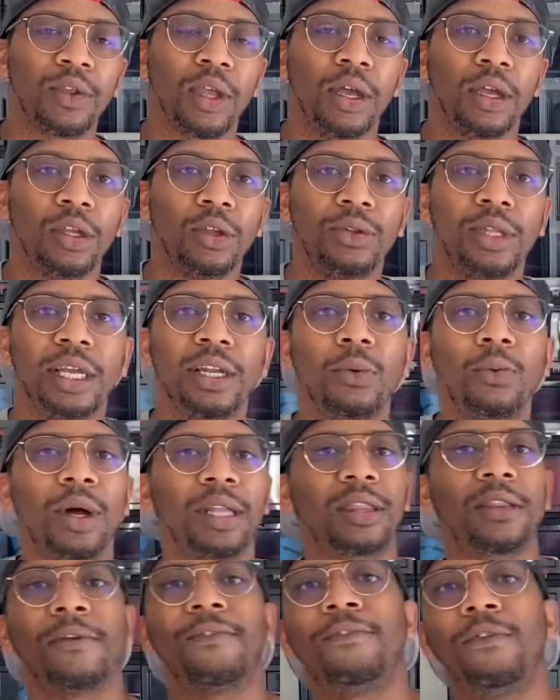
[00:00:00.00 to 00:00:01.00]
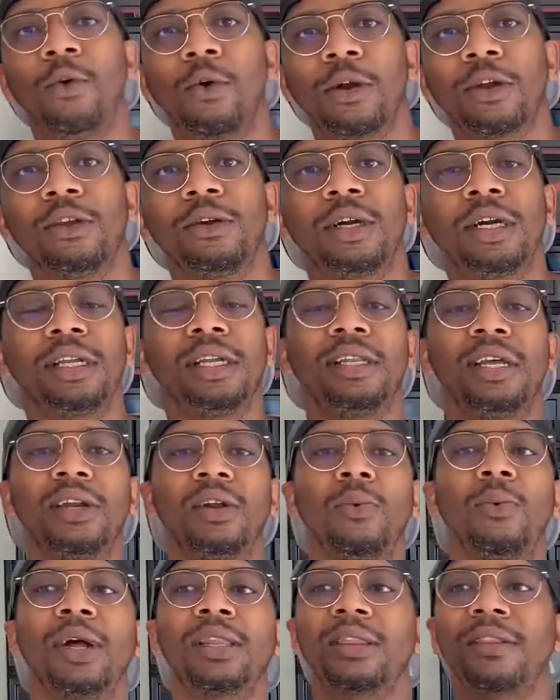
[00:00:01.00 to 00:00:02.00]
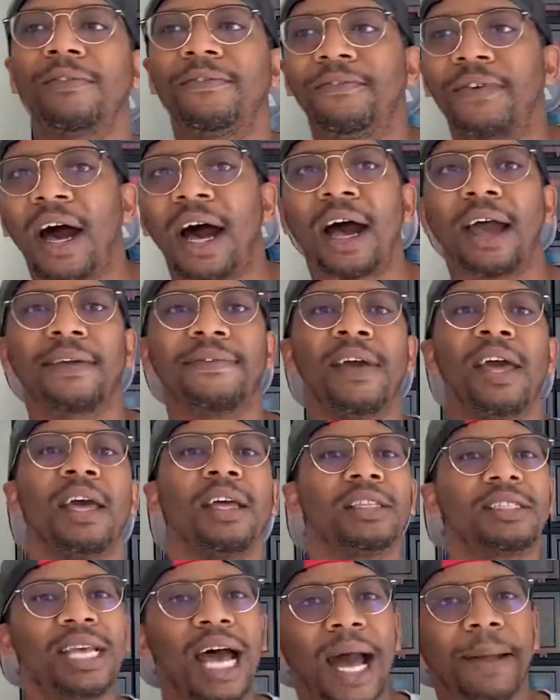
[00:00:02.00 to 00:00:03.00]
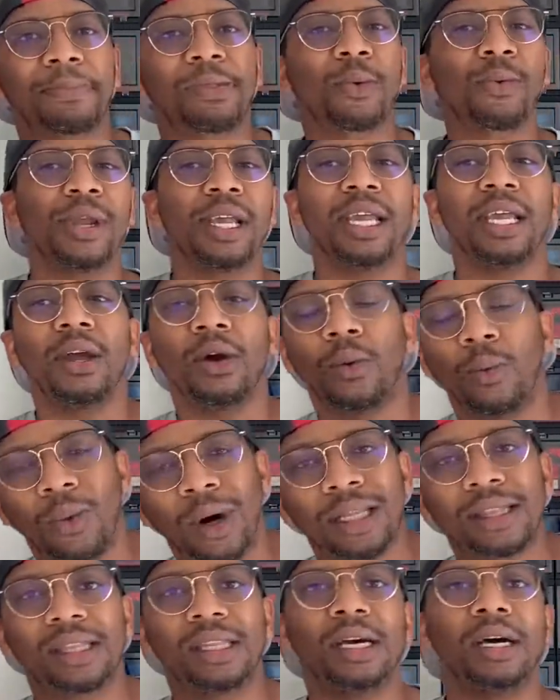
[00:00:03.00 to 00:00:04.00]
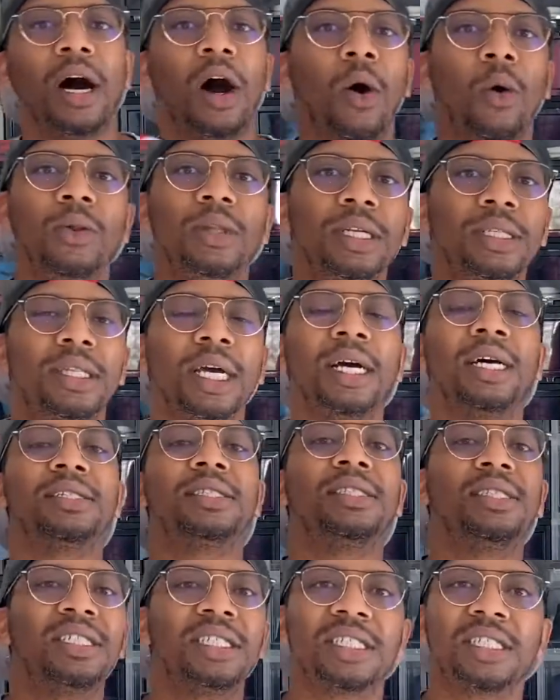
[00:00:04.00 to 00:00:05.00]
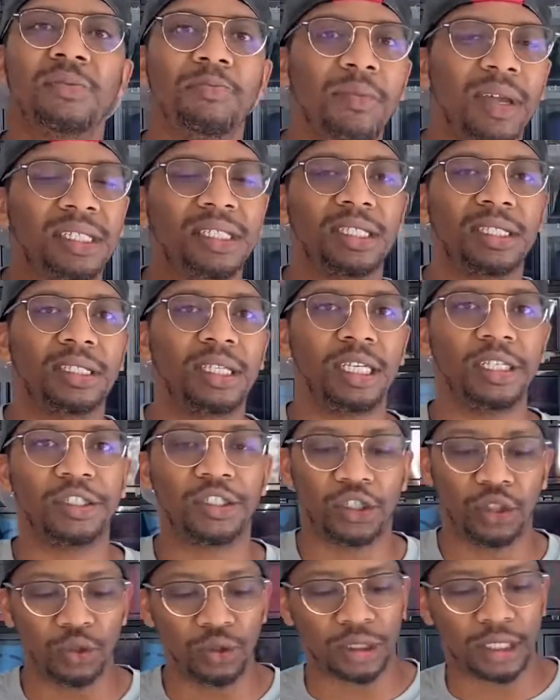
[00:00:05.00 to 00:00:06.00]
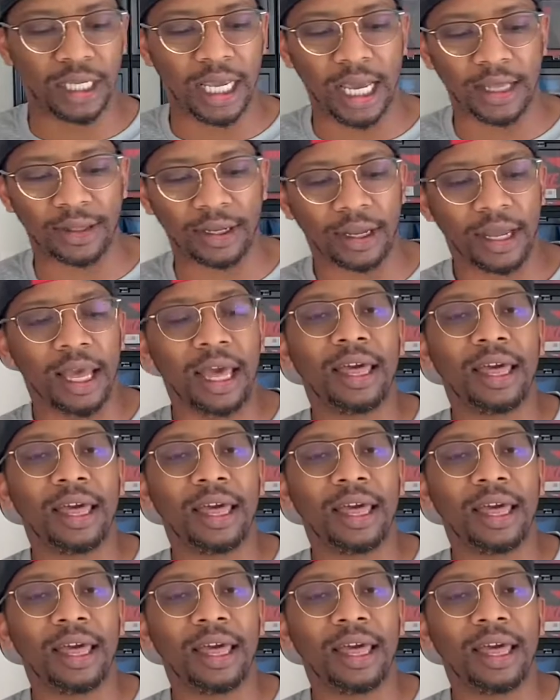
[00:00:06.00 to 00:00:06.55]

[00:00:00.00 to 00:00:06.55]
You did a what the four. You could have did a what the five. Top three, what the only does is just mixes these shoes together.